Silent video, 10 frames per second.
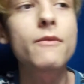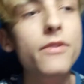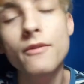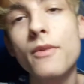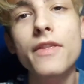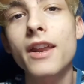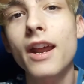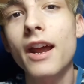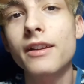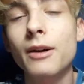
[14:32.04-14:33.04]
The one that
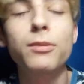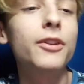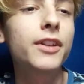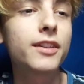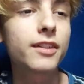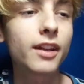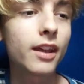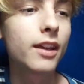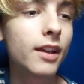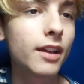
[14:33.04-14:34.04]
I uploaded yesterday.
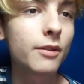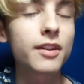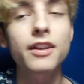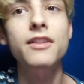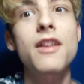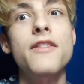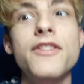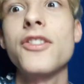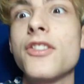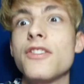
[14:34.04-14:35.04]
I was like,
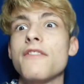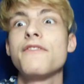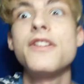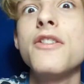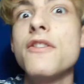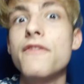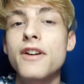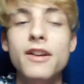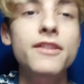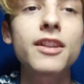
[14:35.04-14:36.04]
this is a video
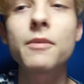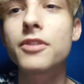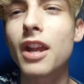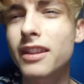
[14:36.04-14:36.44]
fucking inception.